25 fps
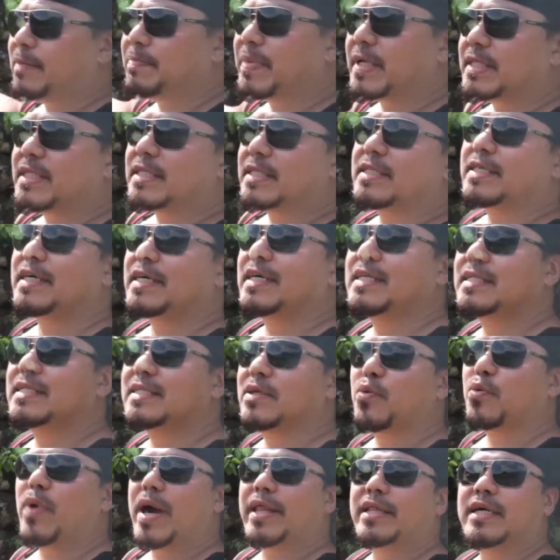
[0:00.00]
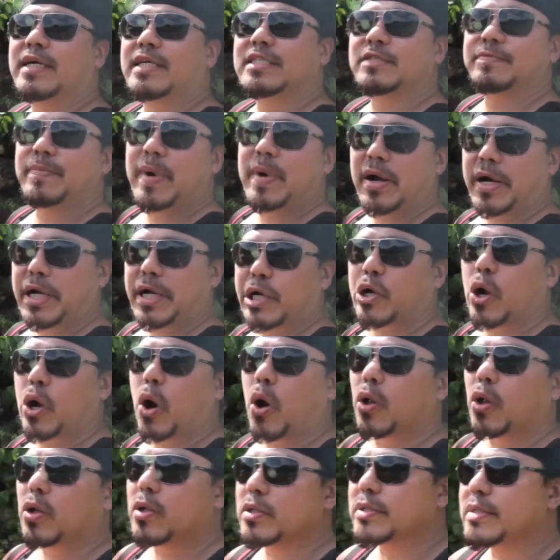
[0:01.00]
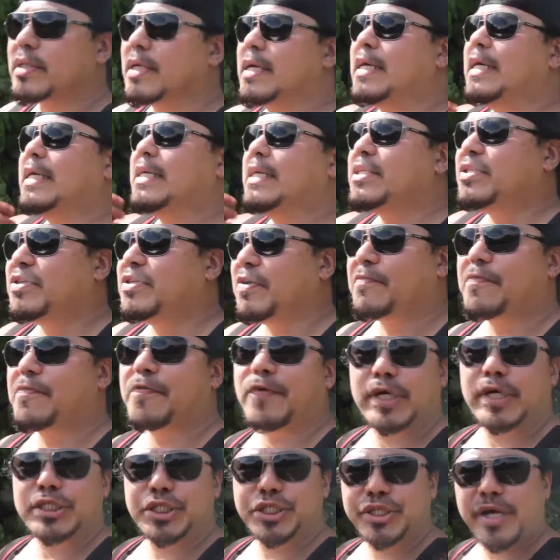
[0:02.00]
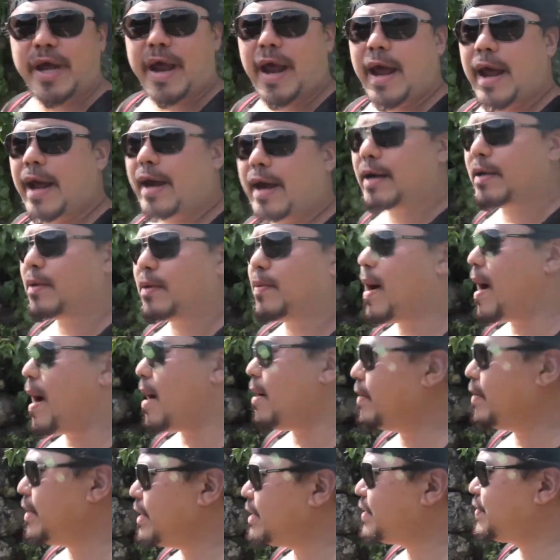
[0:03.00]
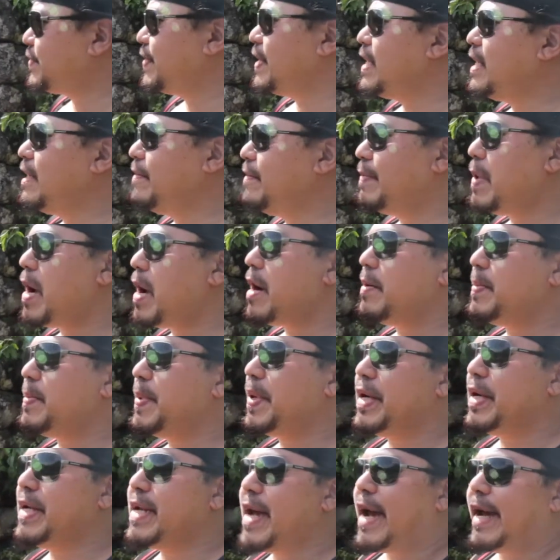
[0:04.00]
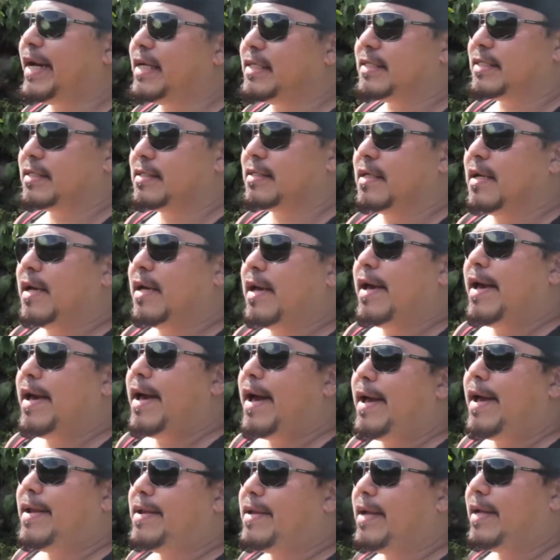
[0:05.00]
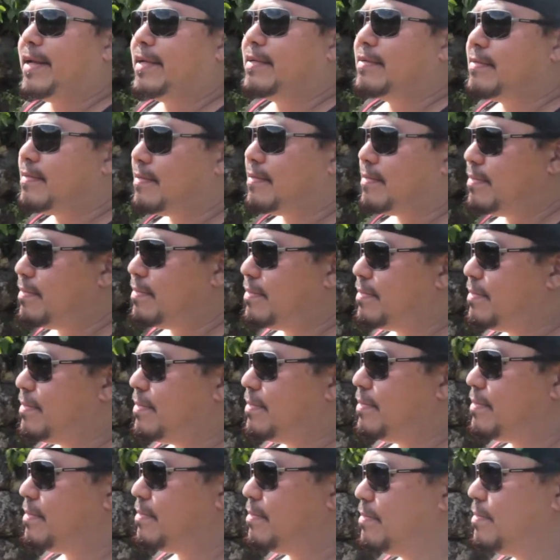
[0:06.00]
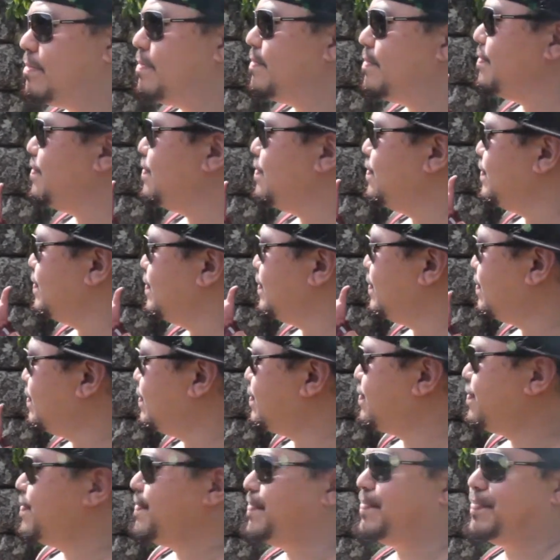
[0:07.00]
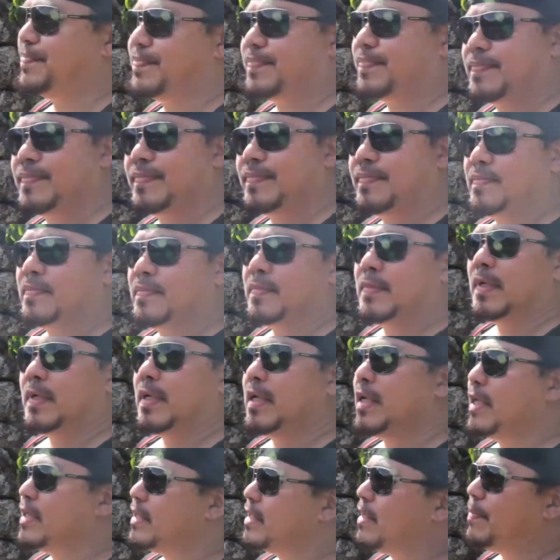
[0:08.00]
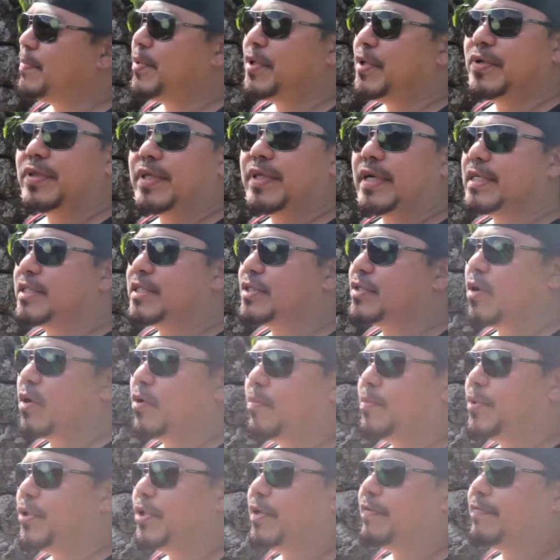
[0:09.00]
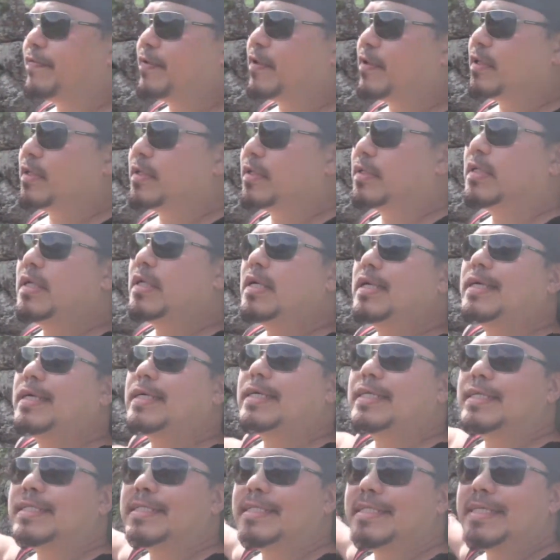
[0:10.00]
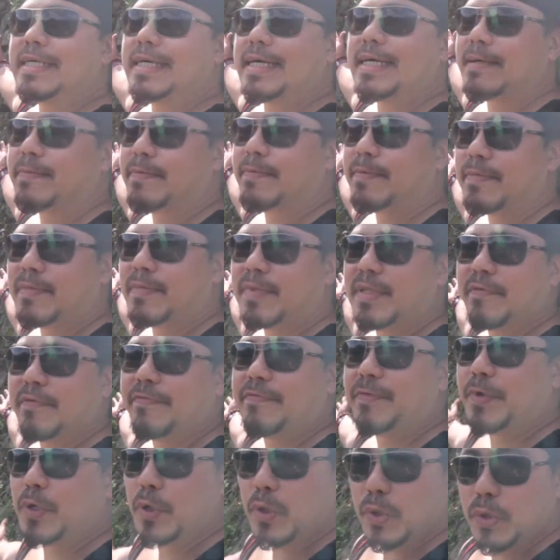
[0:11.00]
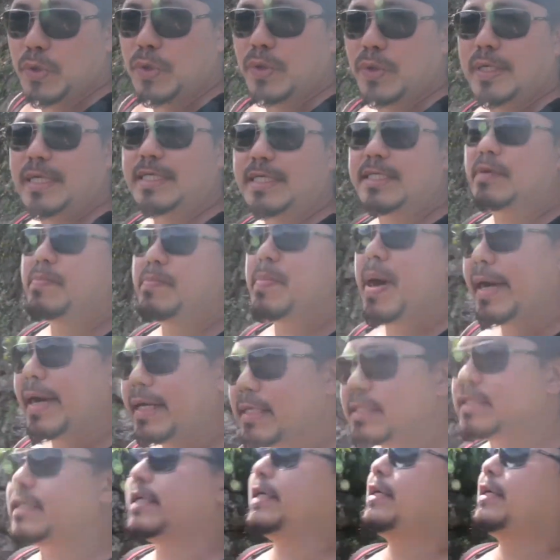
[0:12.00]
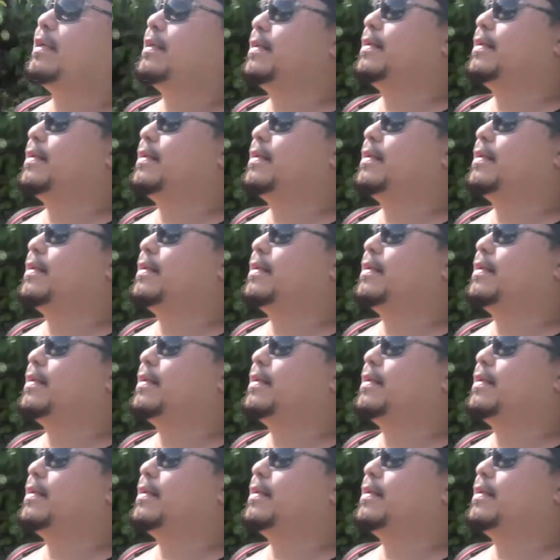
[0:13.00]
but still the weather is very cold. The fresh air, wow, it's really very very nice. And then mm, the beauty is so beautiful. The the view is amazing.